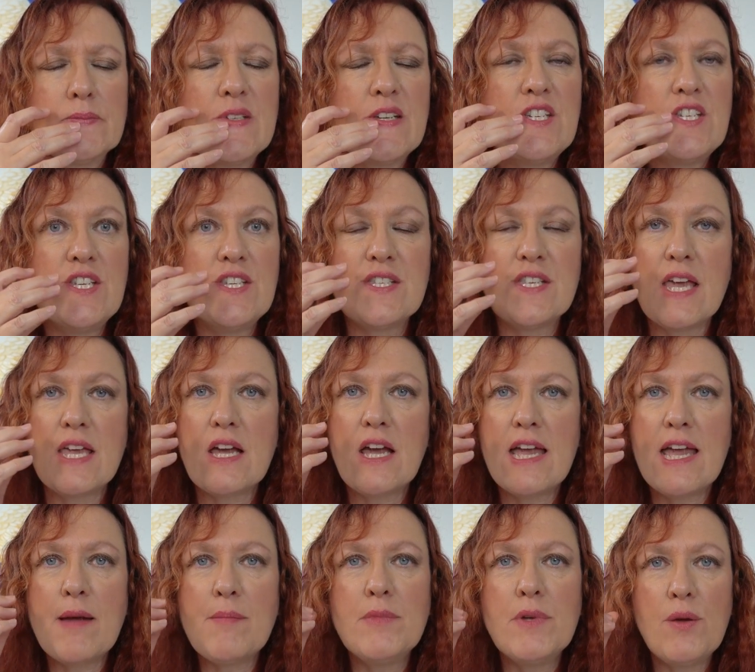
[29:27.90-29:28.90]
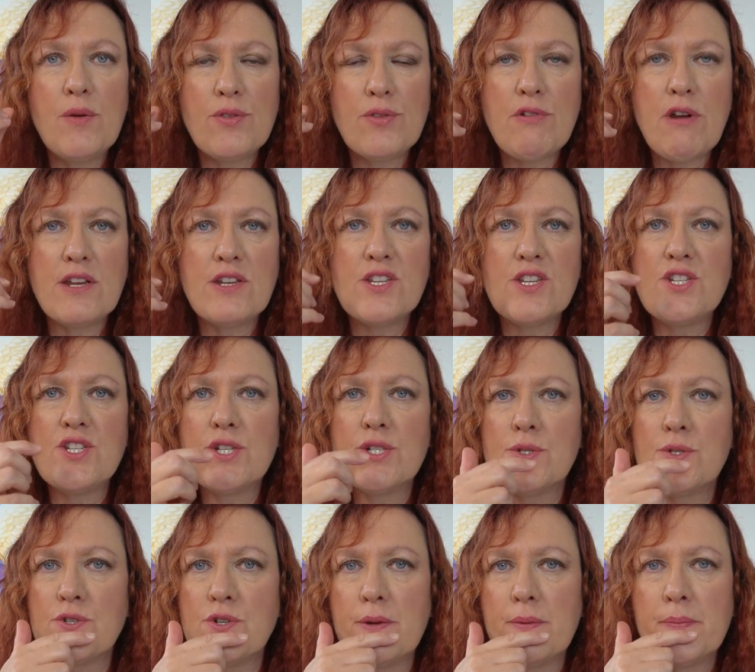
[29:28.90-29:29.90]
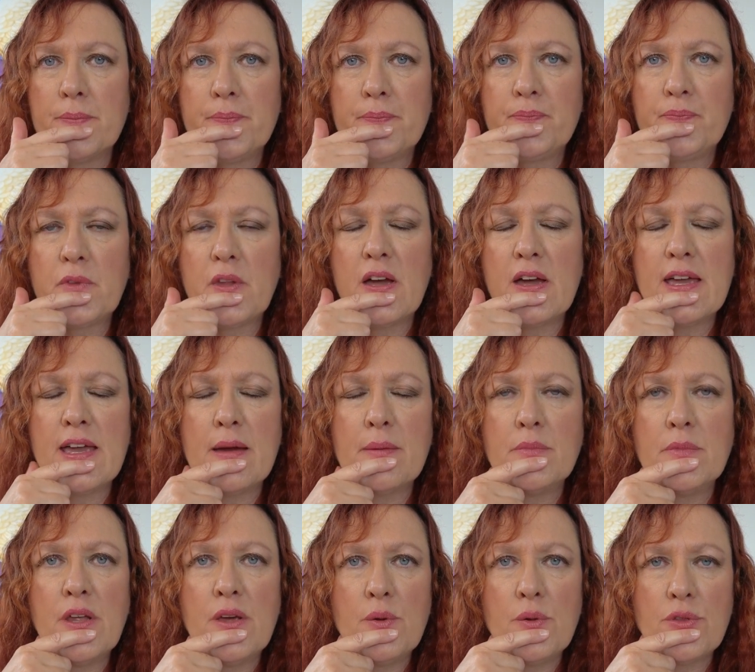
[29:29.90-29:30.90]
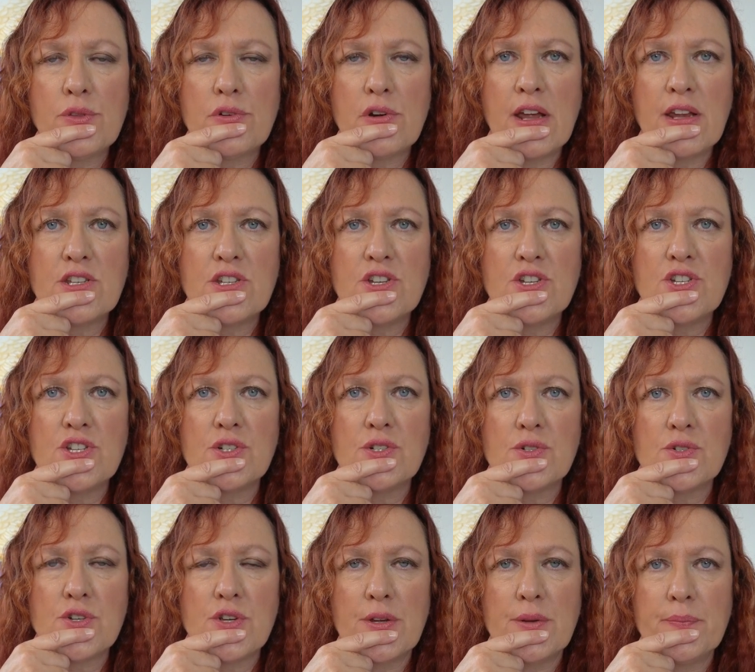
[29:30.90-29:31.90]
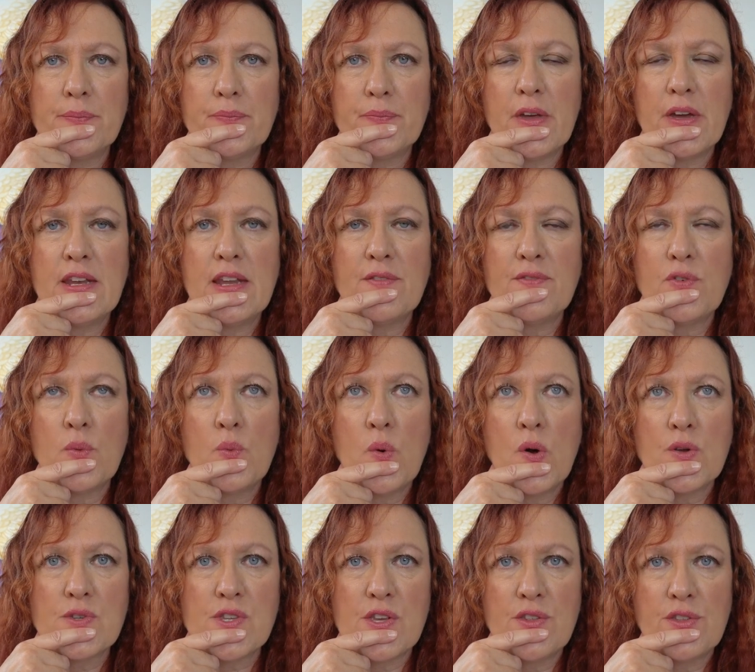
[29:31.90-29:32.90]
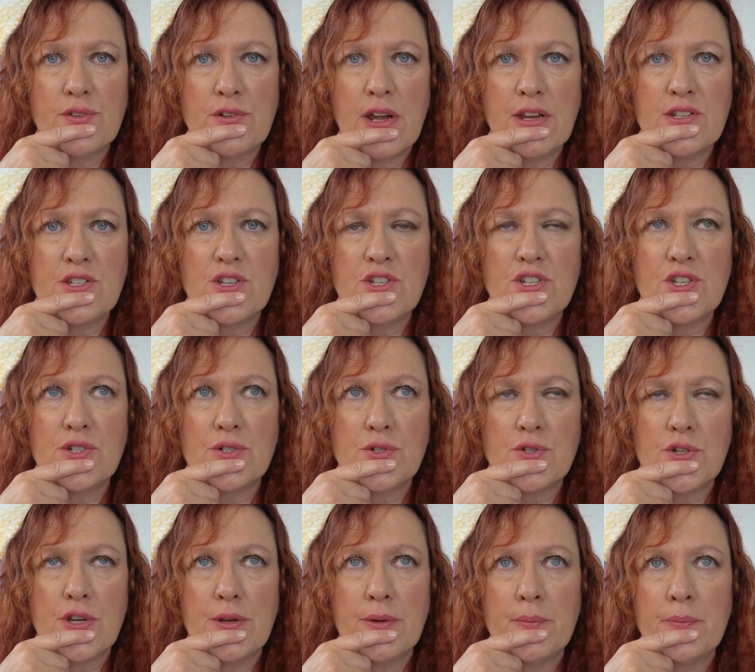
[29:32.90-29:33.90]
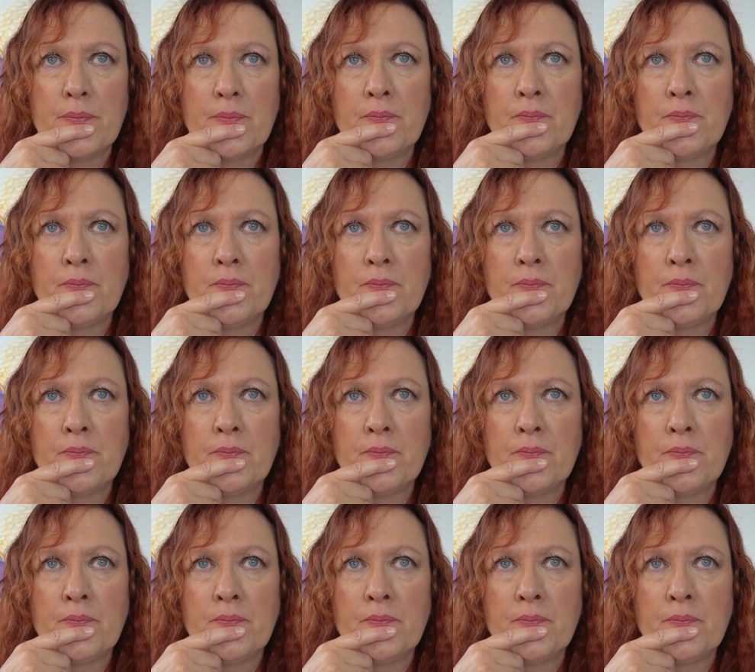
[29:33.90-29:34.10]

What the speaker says: She's saying, I am no threat to children. I am no threat to children. I never was a threat to children.